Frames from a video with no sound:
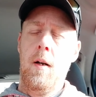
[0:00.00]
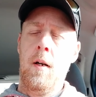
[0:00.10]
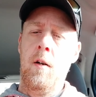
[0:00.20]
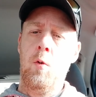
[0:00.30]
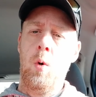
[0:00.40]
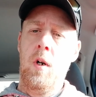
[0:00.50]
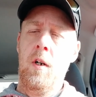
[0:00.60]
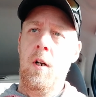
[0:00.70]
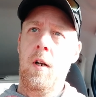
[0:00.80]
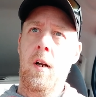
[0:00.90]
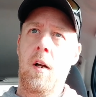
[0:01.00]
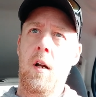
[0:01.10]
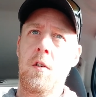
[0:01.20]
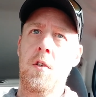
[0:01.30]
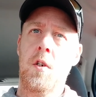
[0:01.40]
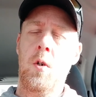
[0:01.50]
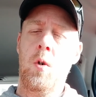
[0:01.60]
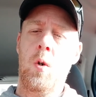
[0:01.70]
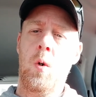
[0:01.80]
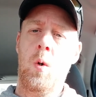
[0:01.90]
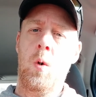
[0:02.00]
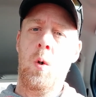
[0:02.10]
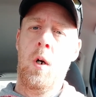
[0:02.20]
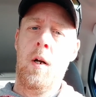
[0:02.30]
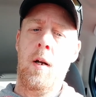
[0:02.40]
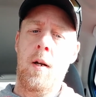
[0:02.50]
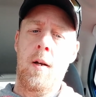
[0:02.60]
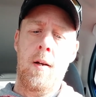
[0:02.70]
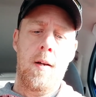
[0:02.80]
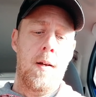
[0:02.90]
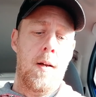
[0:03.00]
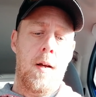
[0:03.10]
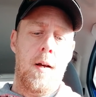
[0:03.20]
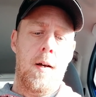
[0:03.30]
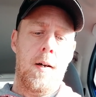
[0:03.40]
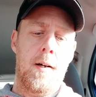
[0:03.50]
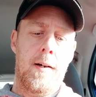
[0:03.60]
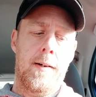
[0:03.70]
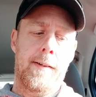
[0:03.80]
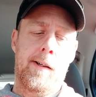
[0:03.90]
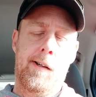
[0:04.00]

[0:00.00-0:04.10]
Hey everyone. So, uh, I